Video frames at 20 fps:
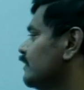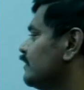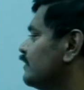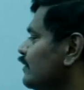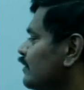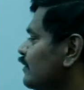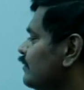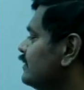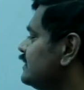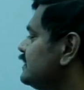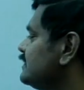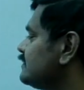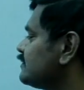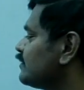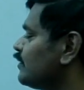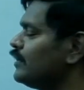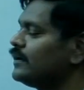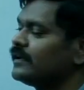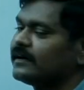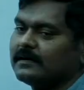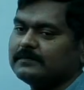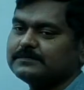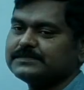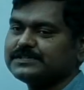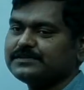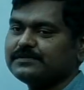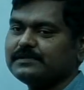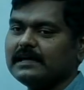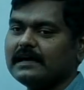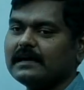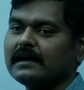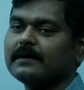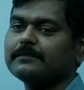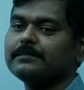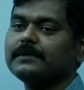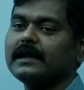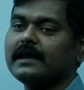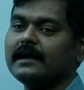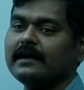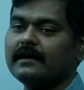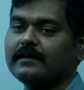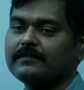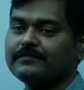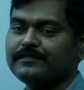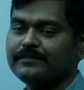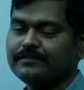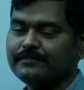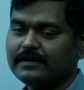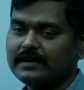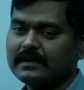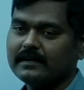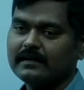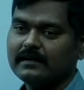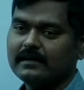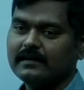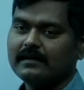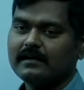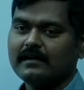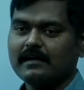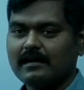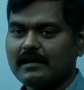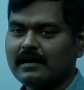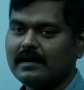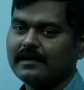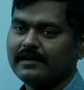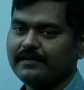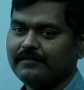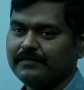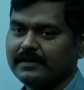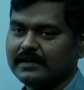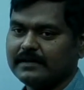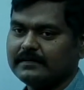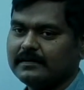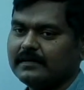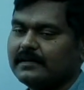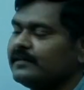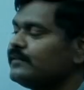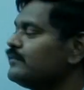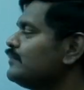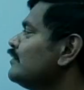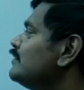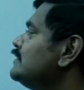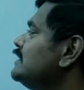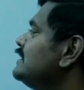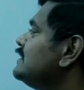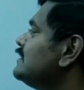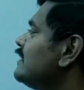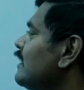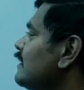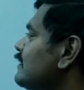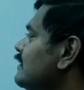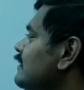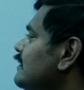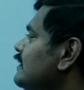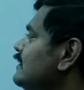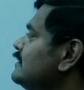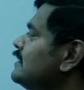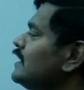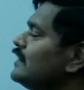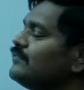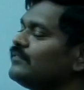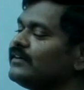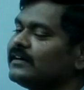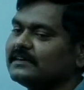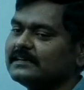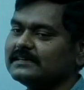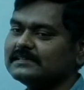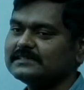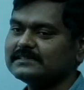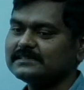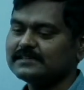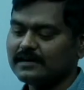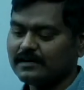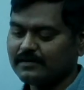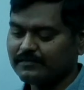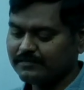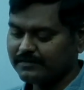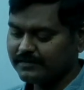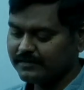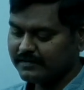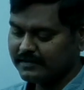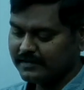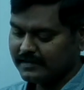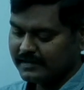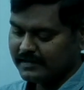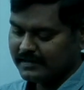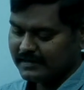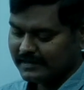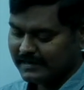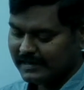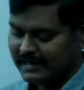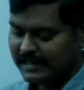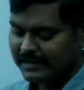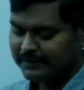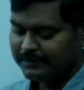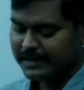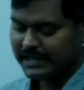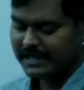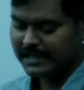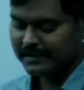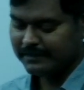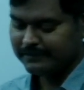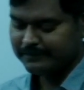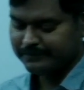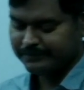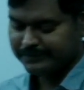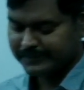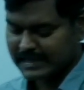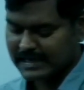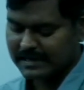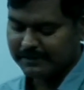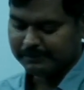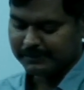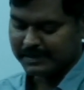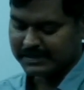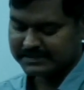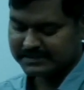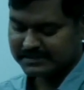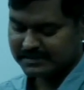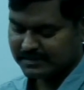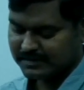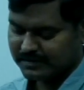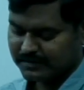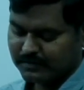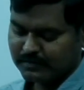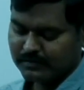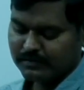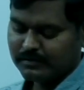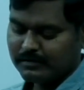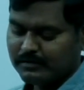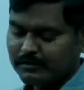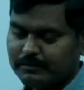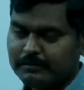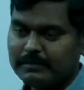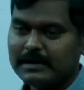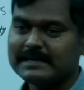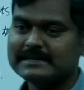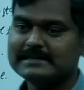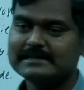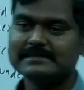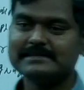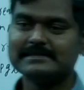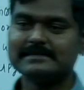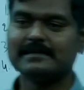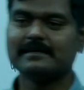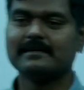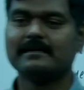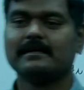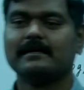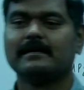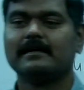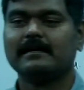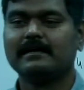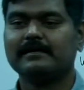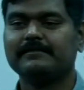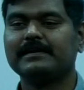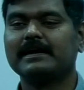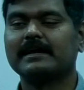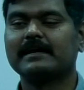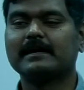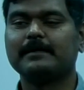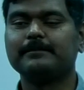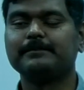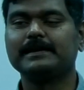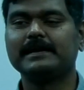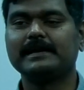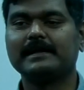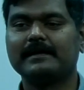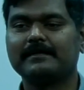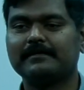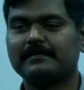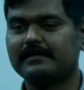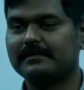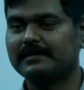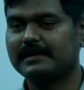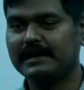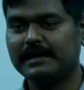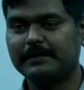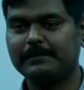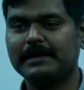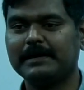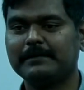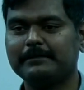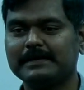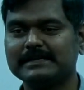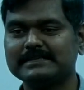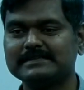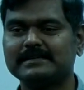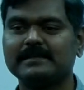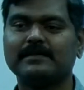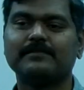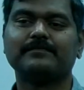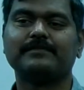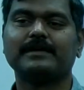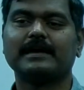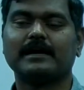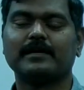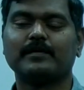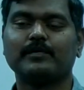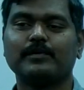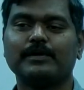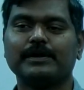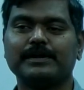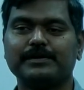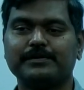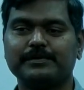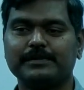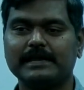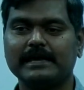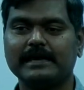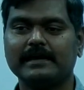so which is going to comes to the upgrade of your hardware. So these are the disadvantages of DBMS. So by this we are completed our DBMS. Now we are going to